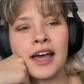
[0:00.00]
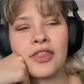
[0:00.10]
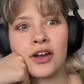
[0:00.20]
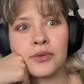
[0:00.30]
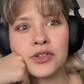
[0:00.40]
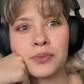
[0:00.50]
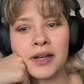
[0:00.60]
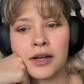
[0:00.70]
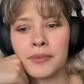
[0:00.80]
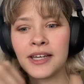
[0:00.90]
I thought it was
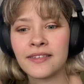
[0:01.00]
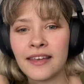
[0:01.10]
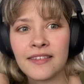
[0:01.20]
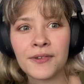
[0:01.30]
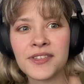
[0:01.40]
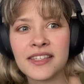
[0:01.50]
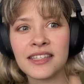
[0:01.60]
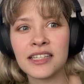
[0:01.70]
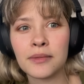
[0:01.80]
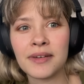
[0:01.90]
weird because as I was
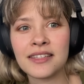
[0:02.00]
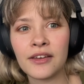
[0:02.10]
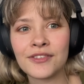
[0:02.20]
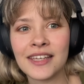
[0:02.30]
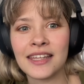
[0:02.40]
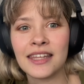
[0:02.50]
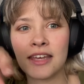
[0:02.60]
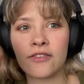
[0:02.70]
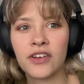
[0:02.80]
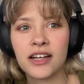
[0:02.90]
listening to myself say that they
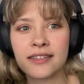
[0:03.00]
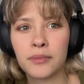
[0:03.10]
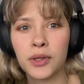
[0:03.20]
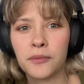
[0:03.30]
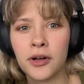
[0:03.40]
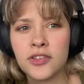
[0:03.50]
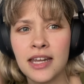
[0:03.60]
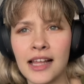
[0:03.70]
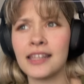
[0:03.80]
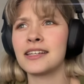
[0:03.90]
have very similar
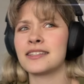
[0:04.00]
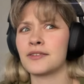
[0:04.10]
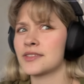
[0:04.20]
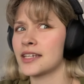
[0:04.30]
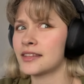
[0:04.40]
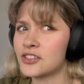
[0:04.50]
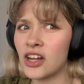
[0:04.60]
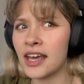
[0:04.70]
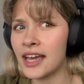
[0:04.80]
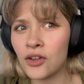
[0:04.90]
personalities, I was like, the
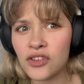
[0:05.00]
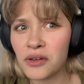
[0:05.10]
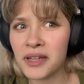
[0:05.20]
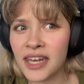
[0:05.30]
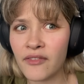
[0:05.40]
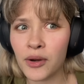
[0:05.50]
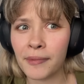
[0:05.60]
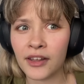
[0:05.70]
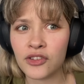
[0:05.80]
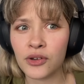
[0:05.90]
Jedi Council would never
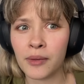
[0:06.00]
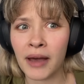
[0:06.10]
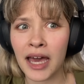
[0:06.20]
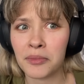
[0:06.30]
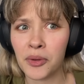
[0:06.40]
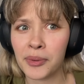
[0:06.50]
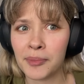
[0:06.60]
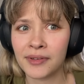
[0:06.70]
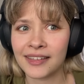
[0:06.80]
put two compatible people